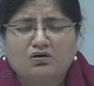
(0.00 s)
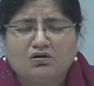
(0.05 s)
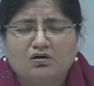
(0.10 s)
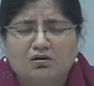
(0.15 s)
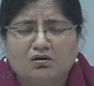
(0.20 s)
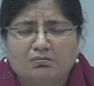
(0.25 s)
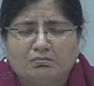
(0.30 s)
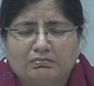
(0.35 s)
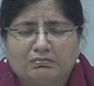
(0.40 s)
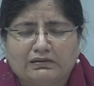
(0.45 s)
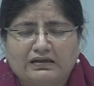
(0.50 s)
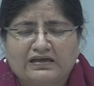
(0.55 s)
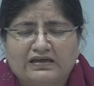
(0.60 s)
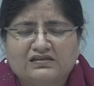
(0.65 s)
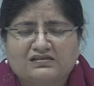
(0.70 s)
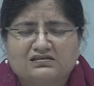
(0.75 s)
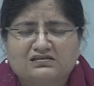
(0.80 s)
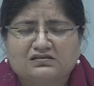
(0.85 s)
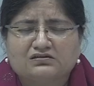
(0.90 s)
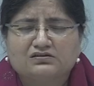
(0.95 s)

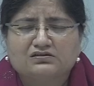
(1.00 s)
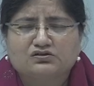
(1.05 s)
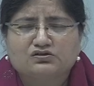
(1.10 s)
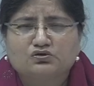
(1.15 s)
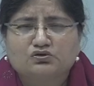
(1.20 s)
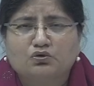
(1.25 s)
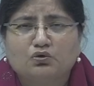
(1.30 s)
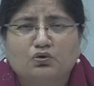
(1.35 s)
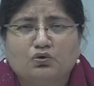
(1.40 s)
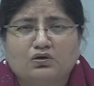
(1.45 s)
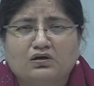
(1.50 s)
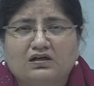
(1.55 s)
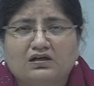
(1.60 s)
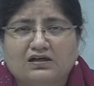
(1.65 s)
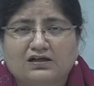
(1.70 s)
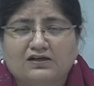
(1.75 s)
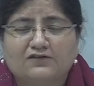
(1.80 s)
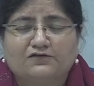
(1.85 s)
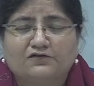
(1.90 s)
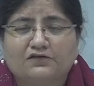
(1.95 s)
complex and so
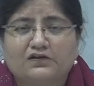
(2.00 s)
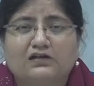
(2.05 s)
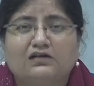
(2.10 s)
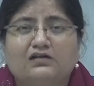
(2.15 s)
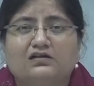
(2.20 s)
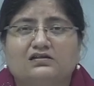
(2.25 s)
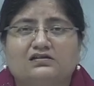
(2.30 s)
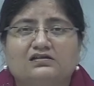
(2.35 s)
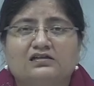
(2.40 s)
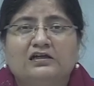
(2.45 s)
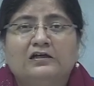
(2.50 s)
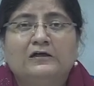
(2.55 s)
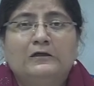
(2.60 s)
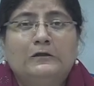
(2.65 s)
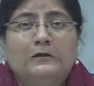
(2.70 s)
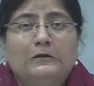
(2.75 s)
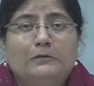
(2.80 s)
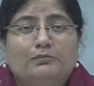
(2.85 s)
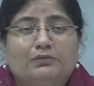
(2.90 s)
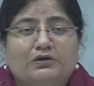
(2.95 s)
difficult
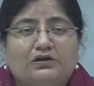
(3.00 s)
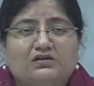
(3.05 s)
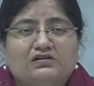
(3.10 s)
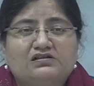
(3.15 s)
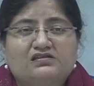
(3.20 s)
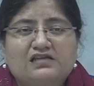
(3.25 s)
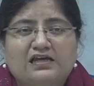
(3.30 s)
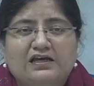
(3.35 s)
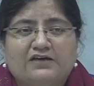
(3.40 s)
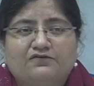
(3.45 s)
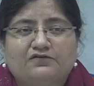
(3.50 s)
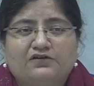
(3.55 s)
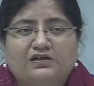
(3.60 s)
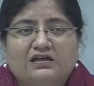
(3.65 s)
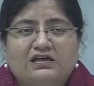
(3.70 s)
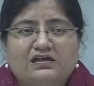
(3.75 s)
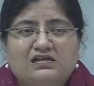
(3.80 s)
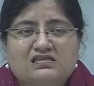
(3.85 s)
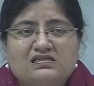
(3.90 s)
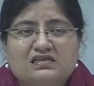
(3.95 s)
because every
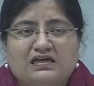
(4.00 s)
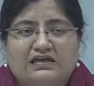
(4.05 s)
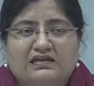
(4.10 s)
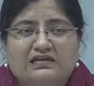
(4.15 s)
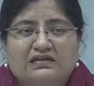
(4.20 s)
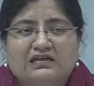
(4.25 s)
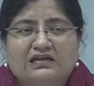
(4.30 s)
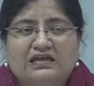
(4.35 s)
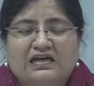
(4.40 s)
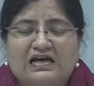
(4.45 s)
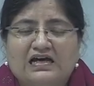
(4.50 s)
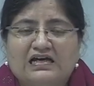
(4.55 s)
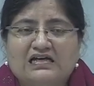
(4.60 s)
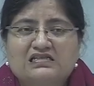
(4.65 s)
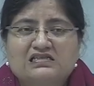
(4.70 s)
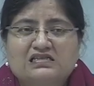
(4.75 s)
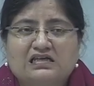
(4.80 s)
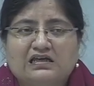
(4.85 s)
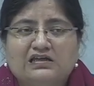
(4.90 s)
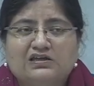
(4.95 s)
assignee
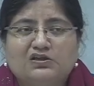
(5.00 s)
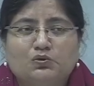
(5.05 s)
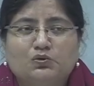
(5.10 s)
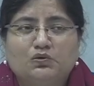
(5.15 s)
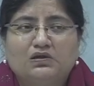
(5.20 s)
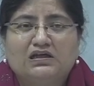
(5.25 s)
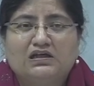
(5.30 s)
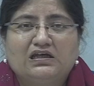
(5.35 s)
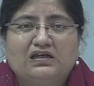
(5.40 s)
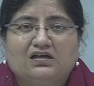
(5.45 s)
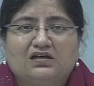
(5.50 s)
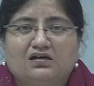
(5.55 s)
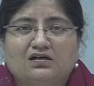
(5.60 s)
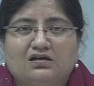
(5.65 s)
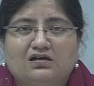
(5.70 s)
has a unique